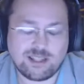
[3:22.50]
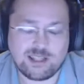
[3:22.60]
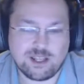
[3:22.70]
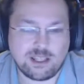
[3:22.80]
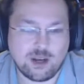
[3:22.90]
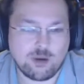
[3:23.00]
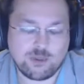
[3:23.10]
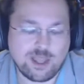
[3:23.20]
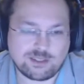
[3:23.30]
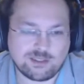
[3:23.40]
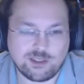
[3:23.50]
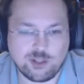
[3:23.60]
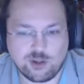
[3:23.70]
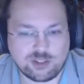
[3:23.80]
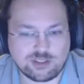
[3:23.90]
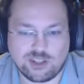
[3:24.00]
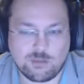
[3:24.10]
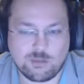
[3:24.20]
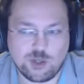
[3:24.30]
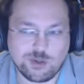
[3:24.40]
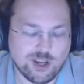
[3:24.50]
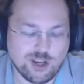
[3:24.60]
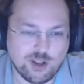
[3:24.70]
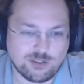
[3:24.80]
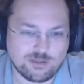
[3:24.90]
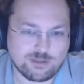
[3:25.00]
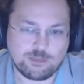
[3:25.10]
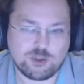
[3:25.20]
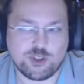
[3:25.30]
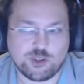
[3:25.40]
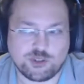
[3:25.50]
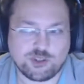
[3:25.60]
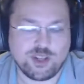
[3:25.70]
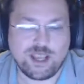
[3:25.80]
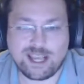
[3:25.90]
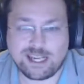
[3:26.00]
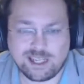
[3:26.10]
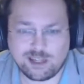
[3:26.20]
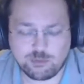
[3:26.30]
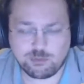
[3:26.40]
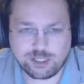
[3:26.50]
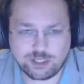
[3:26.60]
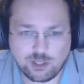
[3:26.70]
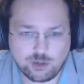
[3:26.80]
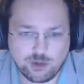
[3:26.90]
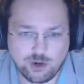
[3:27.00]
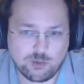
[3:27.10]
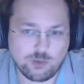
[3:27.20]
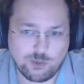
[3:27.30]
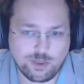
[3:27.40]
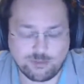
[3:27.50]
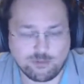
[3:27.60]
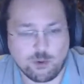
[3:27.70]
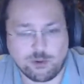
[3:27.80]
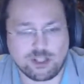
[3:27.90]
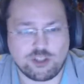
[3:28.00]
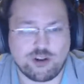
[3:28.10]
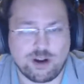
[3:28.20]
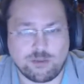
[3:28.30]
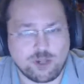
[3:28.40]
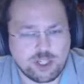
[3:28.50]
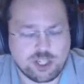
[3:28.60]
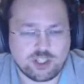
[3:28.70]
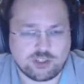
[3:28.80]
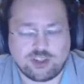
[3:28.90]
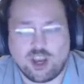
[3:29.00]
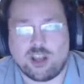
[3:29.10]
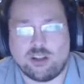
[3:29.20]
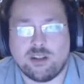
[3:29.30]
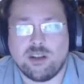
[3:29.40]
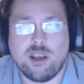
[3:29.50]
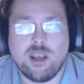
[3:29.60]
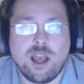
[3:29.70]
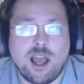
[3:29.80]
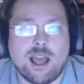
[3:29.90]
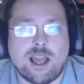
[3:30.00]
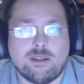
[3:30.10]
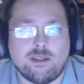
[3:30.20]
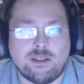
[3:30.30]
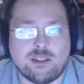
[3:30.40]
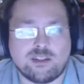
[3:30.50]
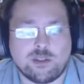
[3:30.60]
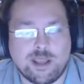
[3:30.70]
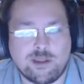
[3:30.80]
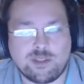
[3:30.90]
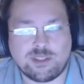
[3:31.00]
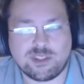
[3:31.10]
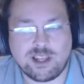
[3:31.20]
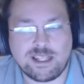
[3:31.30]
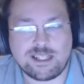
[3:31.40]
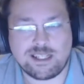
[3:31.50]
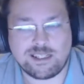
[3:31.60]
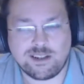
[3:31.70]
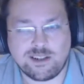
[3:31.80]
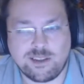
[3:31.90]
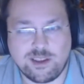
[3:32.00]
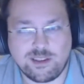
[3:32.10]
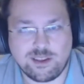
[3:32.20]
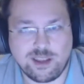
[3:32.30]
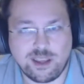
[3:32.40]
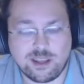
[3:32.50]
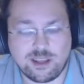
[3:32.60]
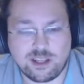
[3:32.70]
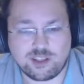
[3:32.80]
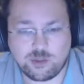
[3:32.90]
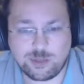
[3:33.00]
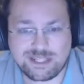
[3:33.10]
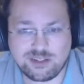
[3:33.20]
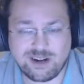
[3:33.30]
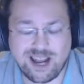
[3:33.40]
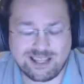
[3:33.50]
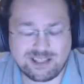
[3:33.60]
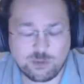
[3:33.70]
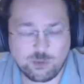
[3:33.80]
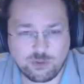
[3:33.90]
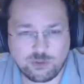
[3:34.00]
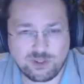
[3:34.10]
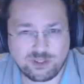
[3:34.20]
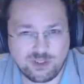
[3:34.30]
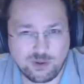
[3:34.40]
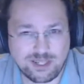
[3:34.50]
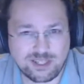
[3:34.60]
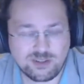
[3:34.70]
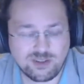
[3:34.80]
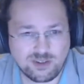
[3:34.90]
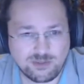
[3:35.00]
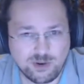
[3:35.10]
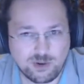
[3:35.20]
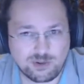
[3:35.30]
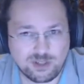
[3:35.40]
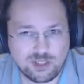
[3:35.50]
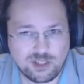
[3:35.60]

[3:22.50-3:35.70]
that, that's not a sub. You can't produce any kind of a real low note with a 4-inch driver. You just can't. And so they've decided that a tweeter and a woofer is going into their phone.